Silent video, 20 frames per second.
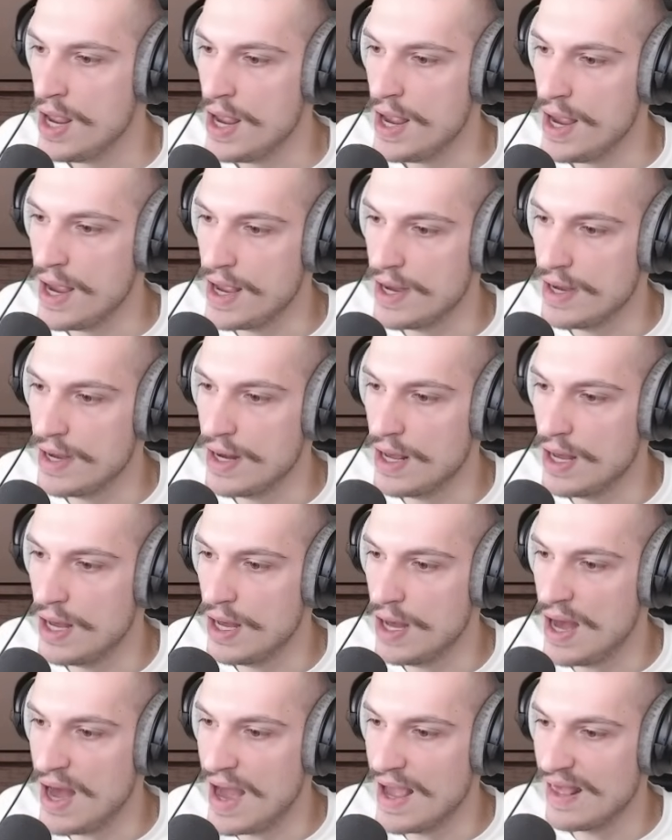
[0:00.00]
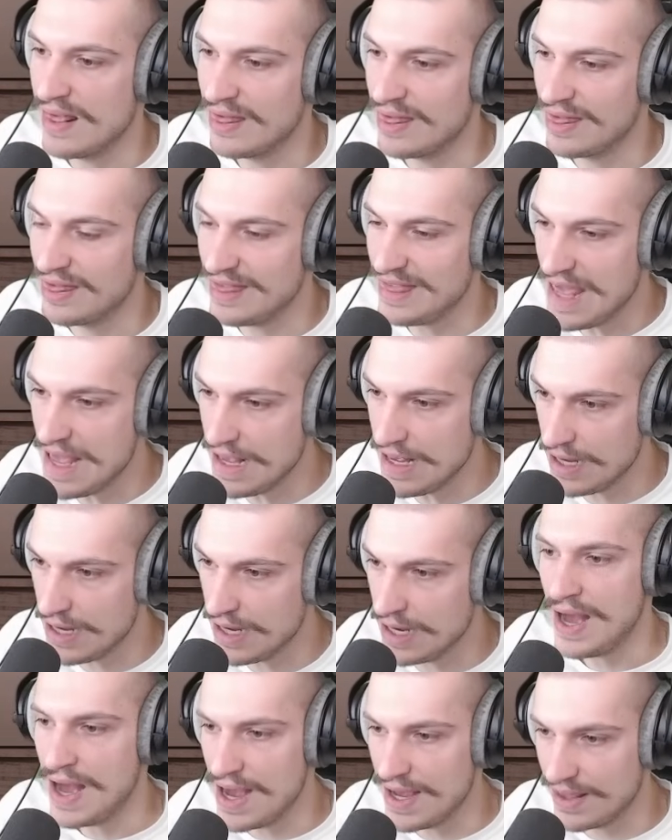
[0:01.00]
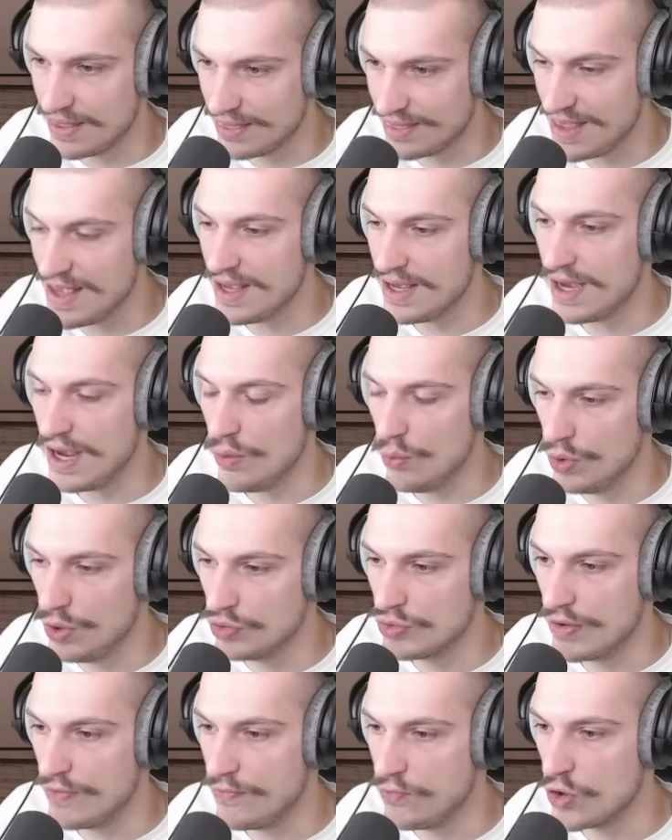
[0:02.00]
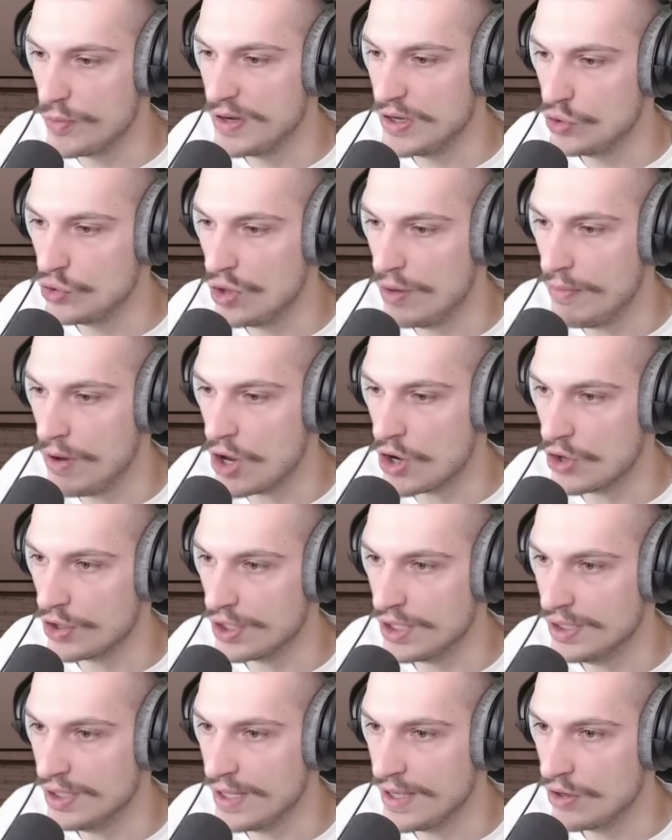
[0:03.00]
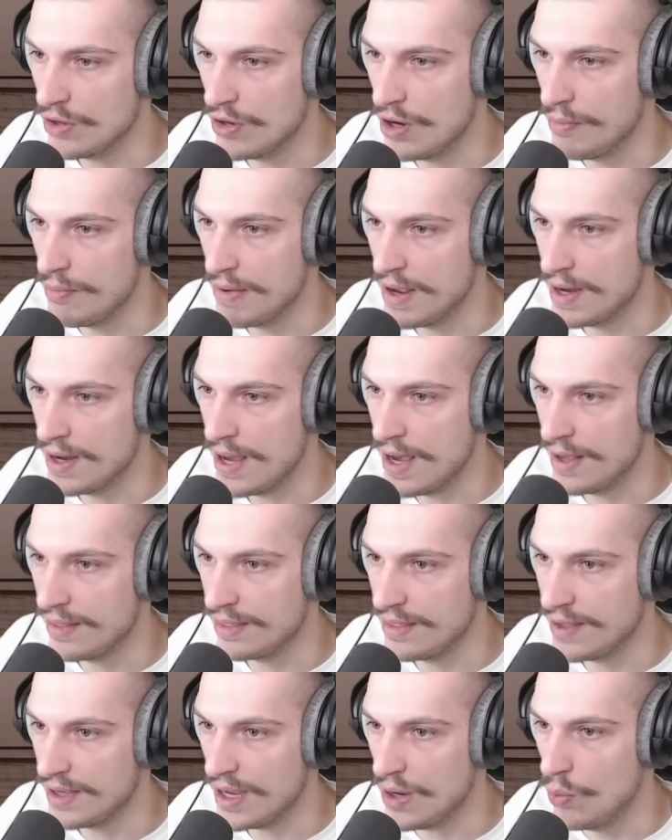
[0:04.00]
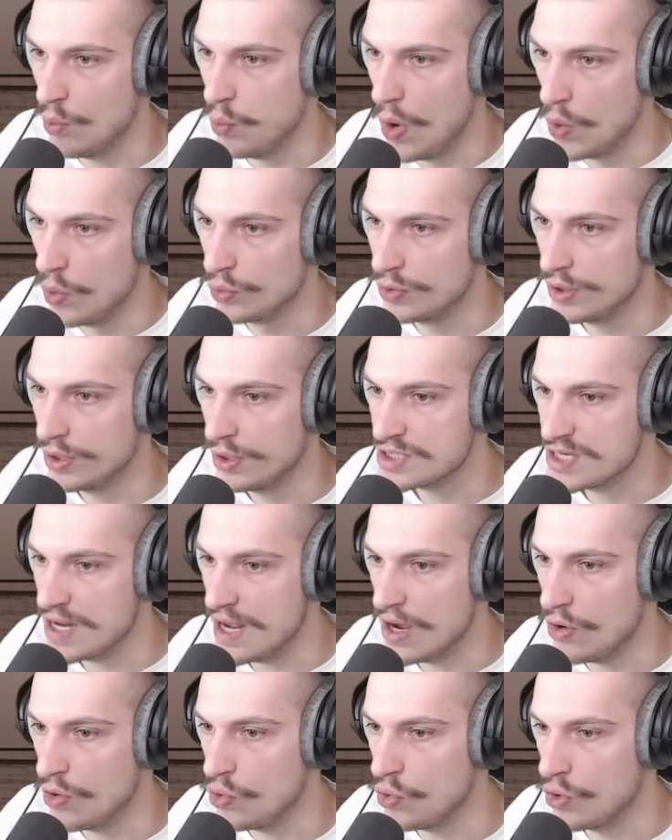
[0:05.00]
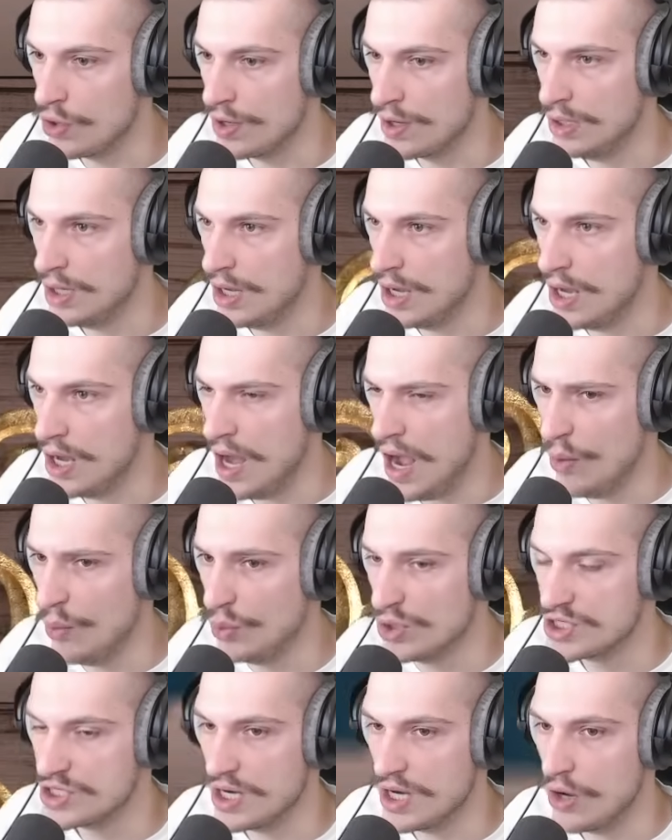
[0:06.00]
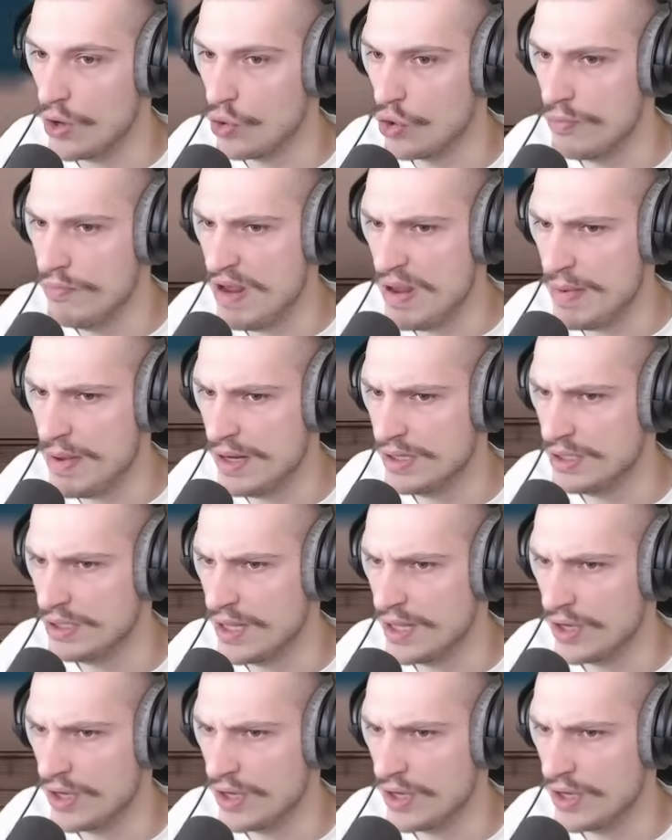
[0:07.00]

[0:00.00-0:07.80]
And I think I will reform into a monarchy later on, man. I think I won't stay a horde. I will stay a horde maybe until I